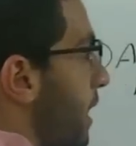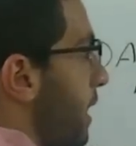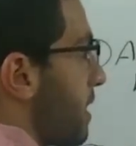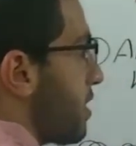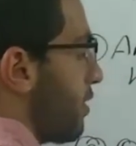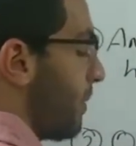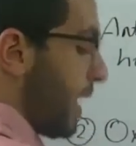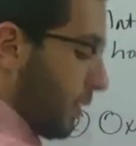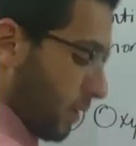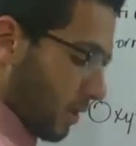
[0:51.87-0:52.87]
we assume
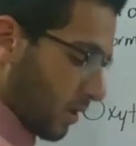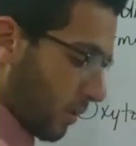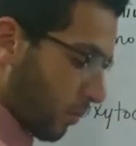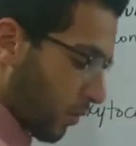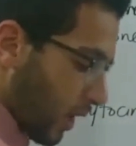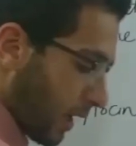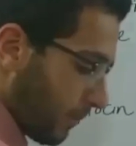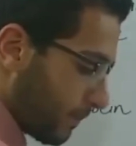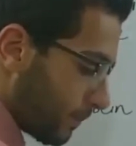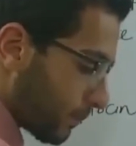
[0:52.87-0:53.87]
that this is the
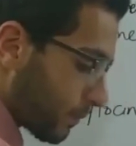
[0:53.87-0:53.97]
brain,